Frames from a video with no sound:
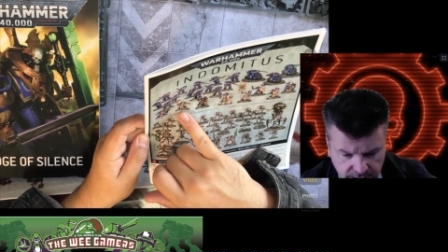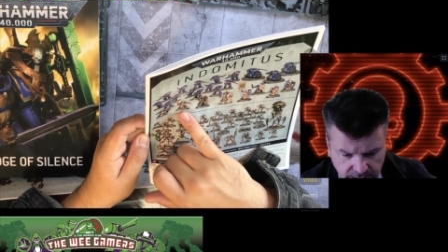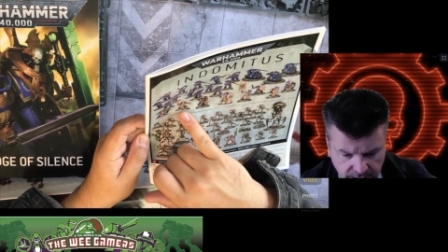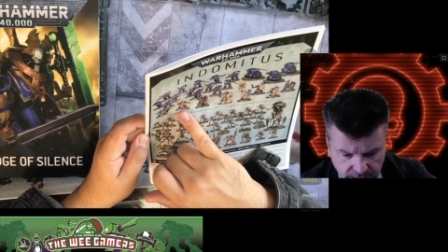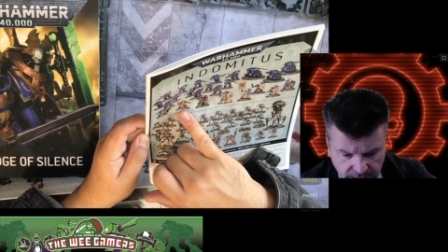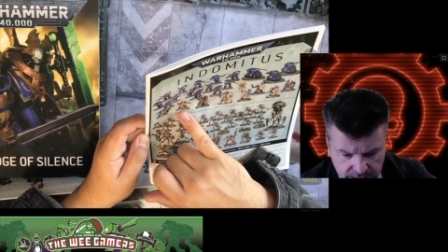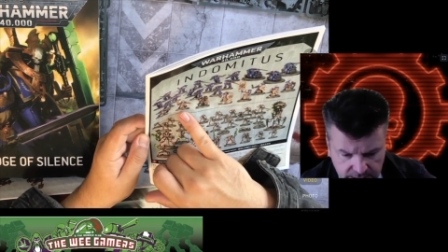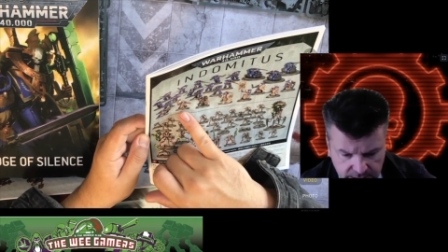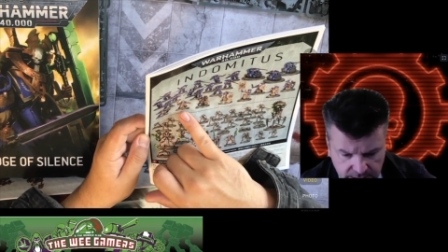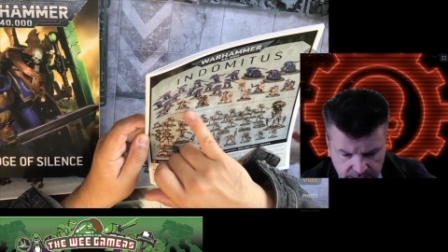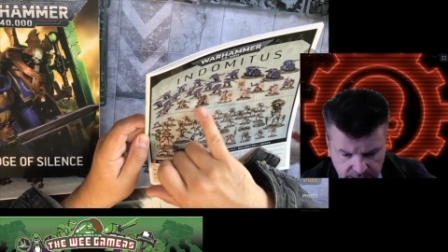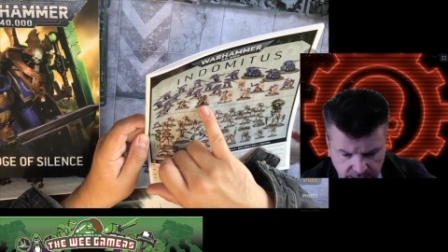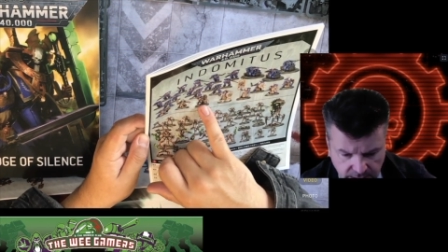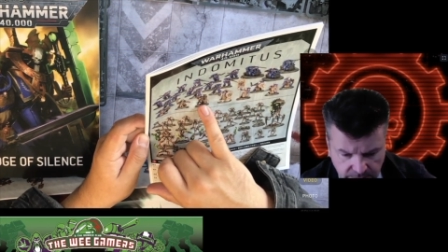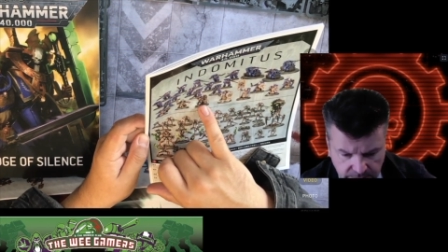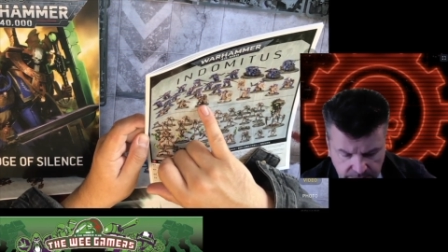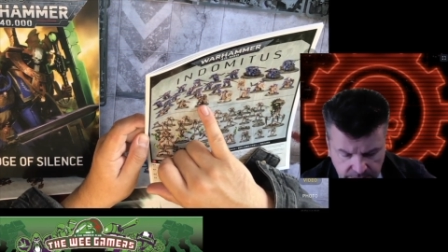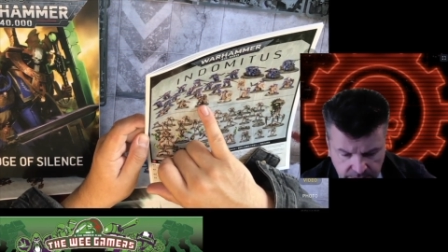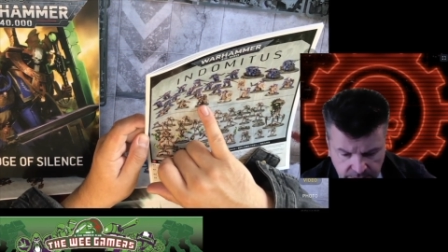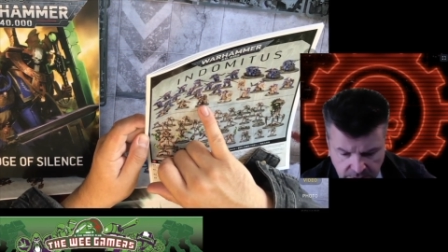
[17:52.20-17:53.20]
That's the
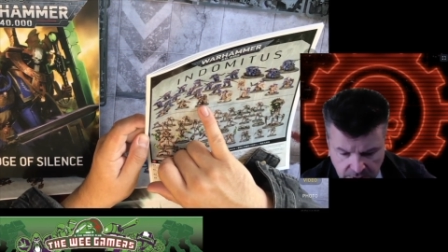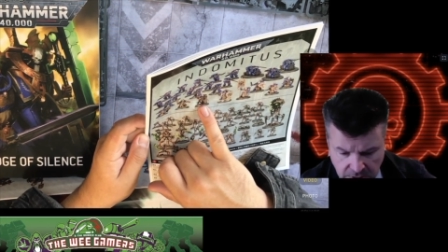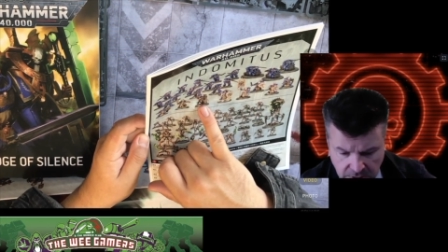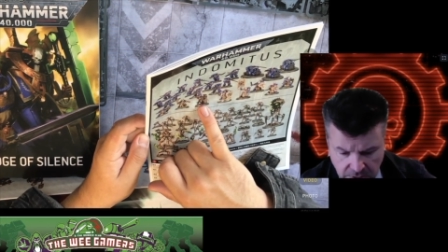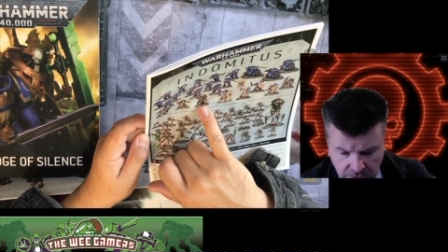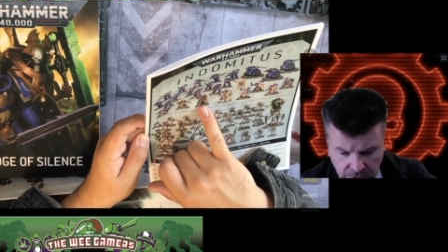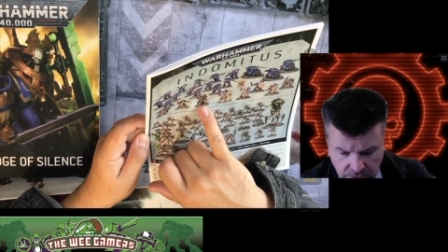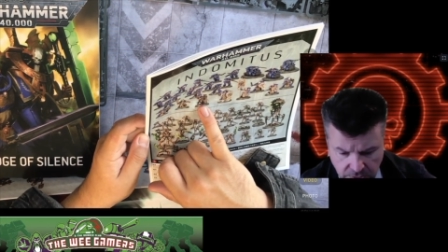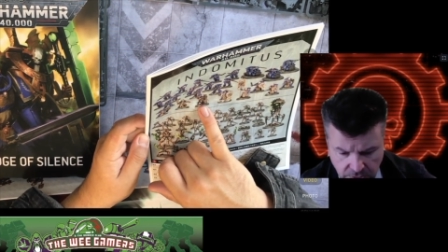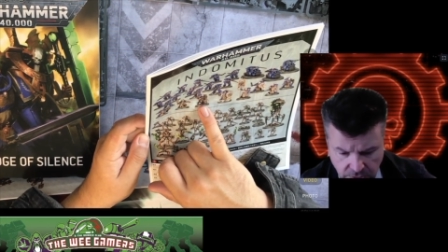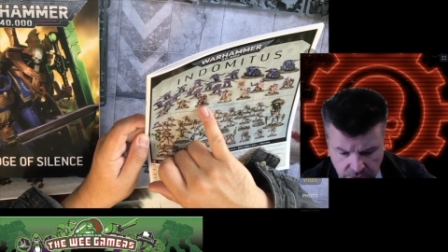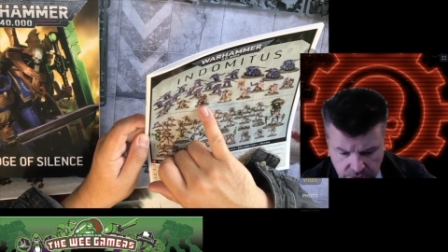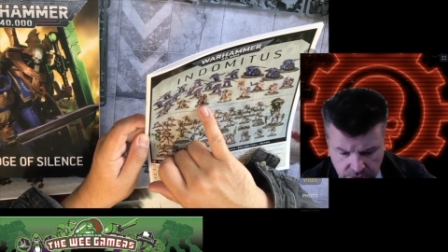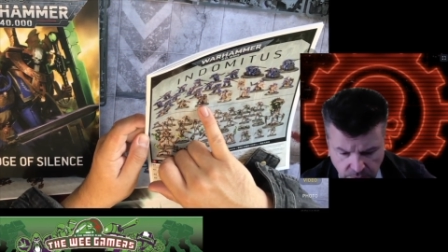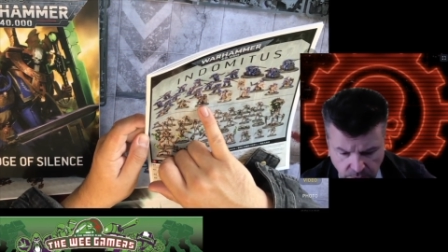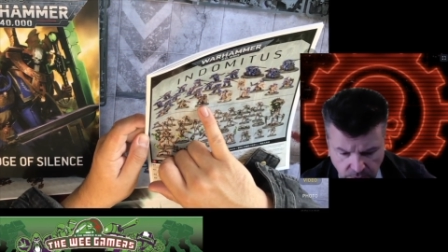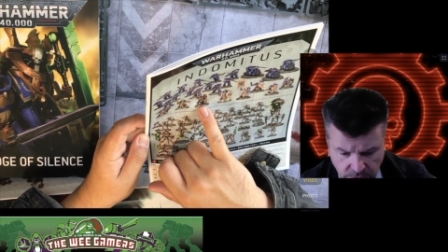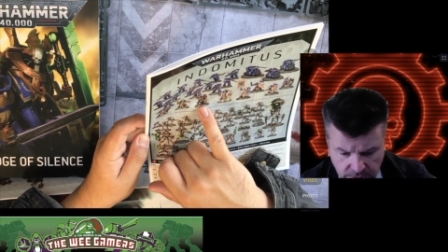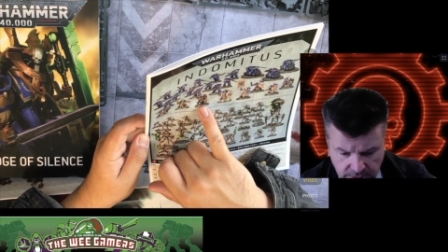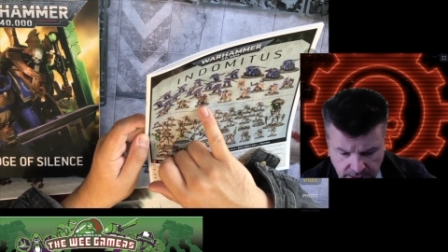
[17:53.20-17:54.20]
chaplain. Not sure
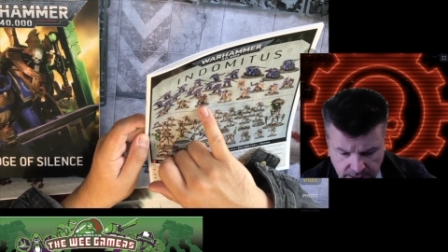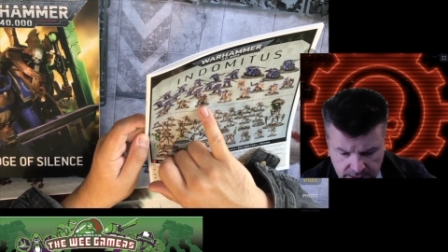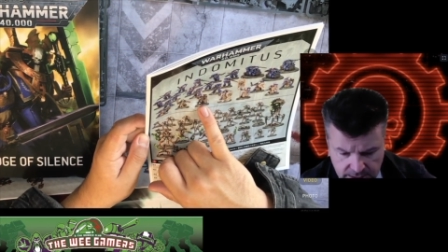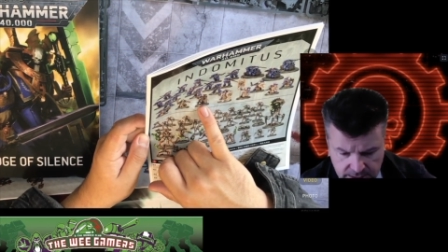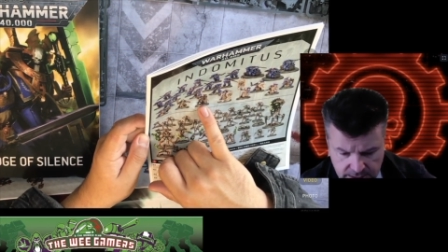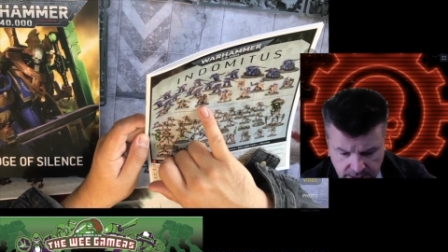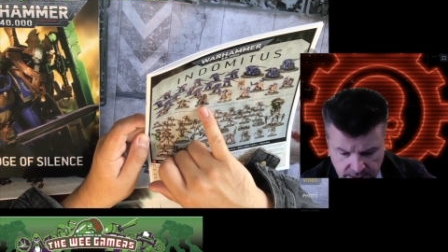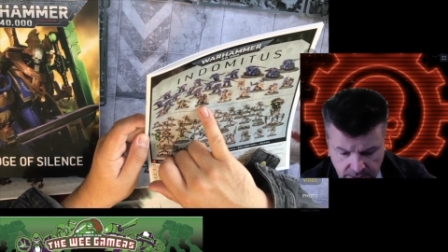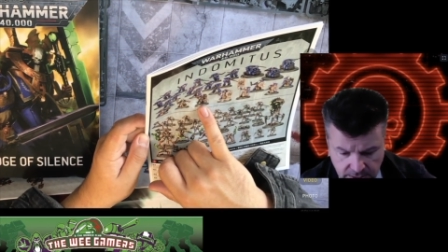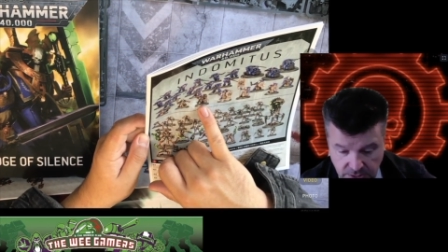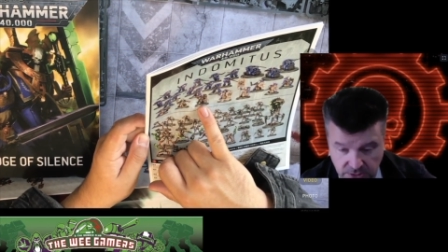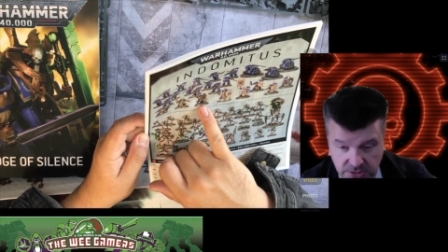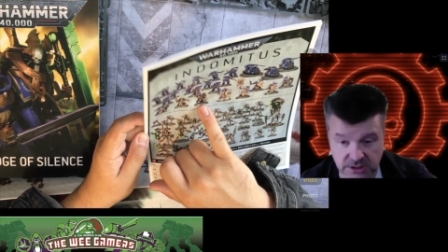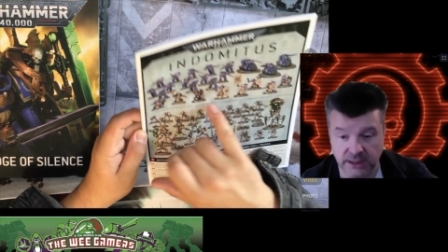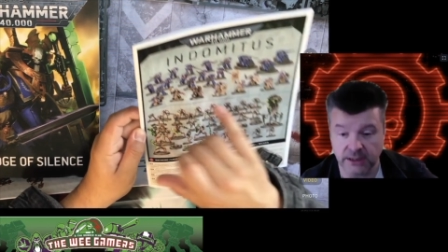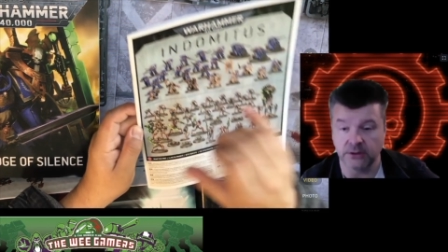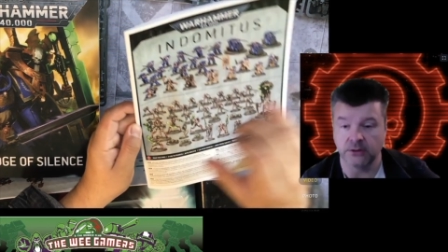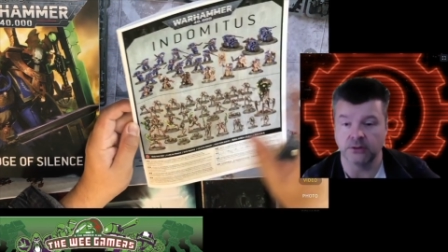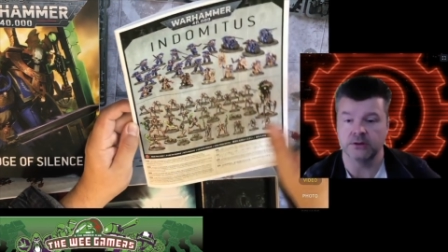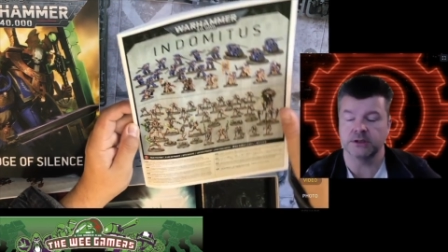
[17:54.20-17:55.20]
what that is then. Looks like
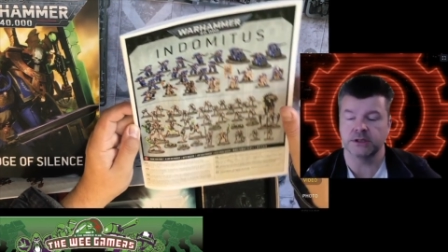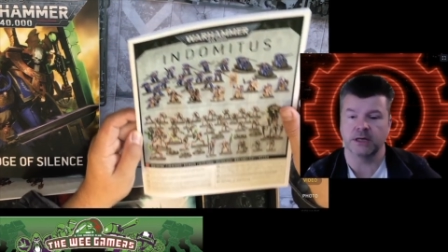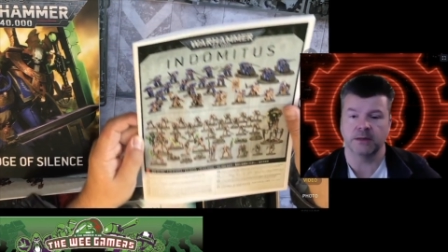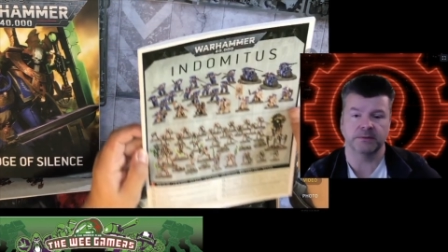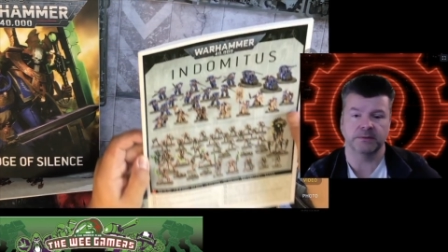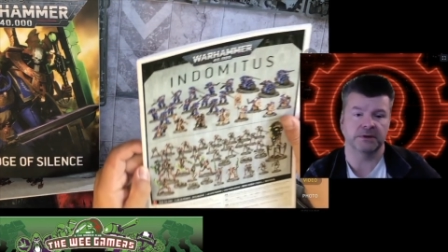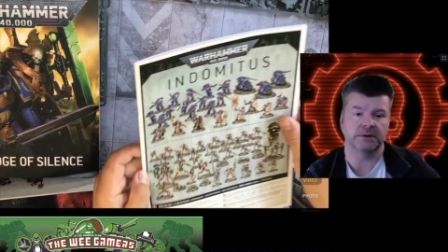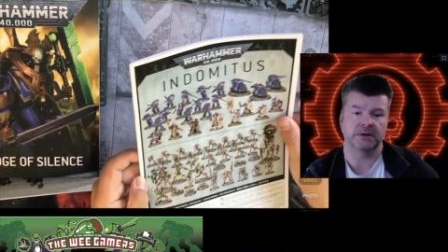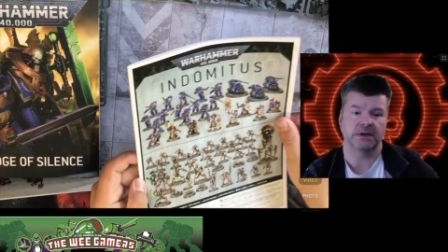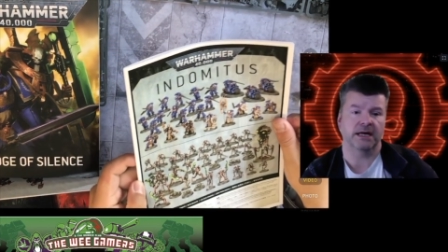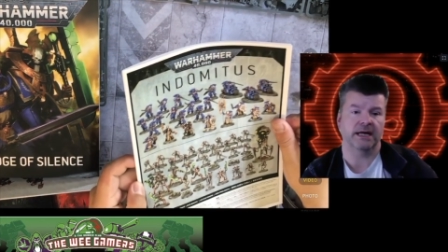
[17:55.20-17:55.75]
another chaplain.